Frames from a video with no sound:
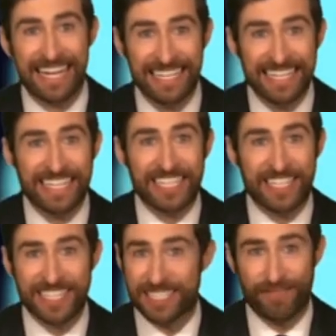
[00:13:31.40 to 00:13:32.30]

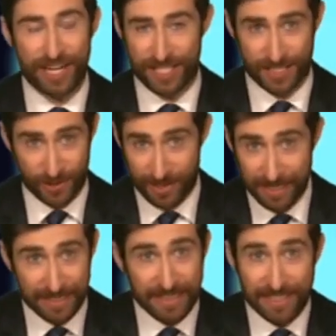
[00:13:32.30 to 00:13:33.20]
Let's just
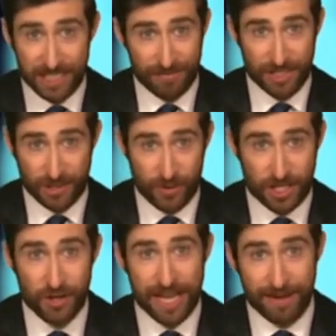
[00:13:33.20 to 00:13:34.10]
finish this. Let's
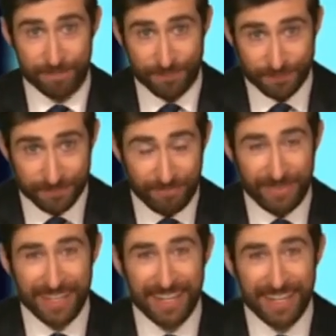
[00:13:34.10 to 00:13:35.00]
just finish the quiz. Q10.